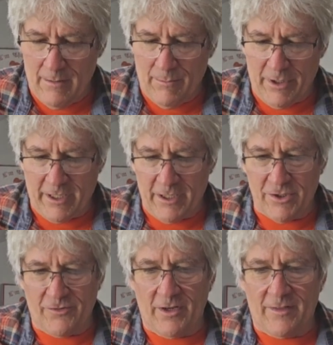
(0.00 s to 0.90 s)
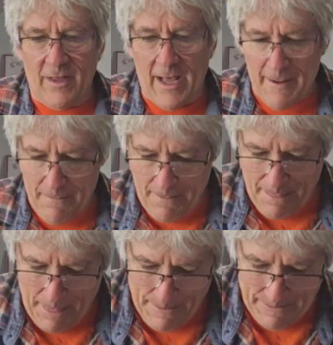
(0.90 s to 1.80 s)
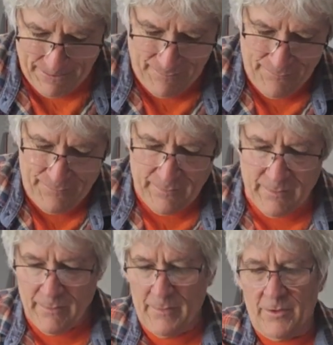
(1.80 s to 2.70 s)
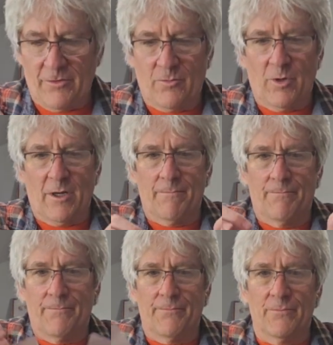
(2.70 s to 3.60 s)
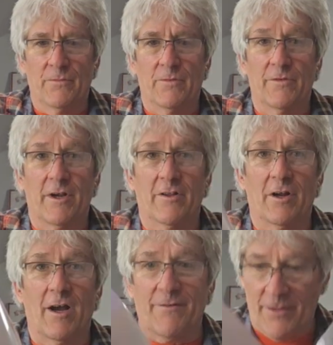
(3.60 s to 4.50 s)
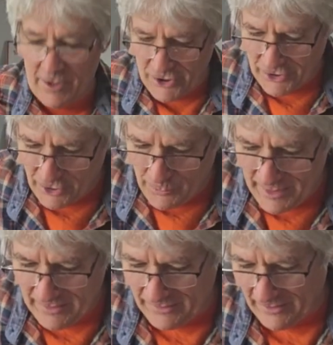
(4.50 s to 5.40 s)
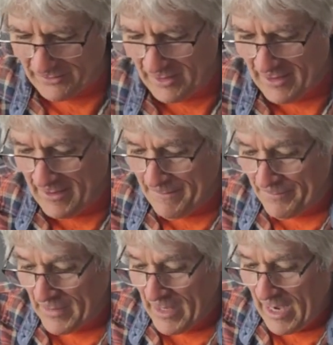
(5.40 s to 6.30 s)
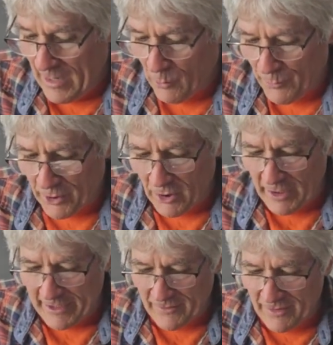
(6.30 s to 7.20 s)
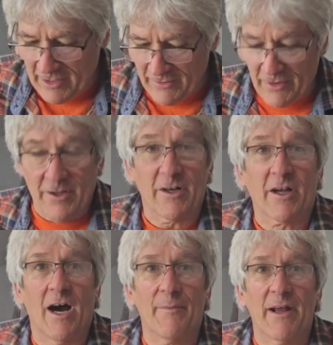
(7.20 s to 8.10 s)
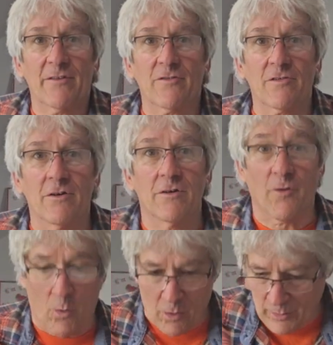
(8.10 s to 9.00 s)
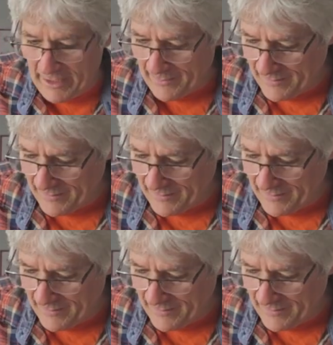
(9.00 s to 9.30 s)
but you get it just like that. You just want to tear that off and there's your two pieces. I will put a link to these in the comments for where we get